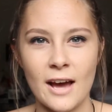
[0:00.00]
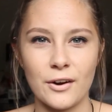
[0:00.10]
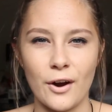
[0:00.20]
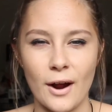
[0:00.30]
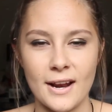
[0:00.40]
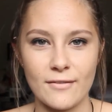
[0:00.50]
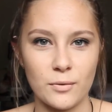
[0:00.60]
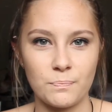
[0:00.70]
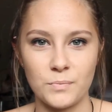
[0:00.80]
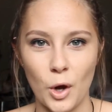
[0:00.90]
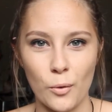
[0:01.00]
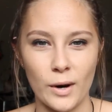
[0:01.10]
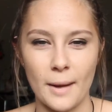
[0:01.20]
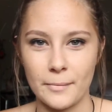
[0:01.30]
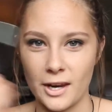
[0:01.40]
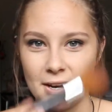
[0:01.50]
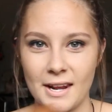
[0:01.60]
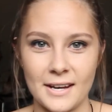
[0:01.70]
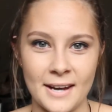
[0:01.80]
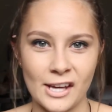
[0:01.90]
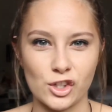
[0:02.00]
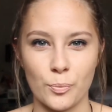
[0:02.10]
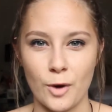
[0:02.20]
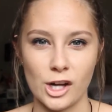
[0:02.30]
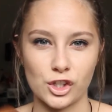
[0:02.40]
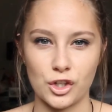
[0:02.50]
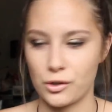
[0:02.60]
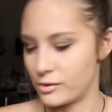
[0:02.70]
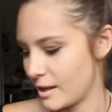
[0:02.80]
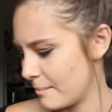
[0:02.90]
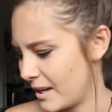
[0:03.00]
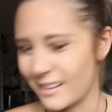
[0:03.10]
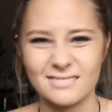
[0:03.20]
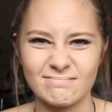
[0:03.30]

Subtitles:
I don't know, I never know when I'm gonna need an extra brush to do something.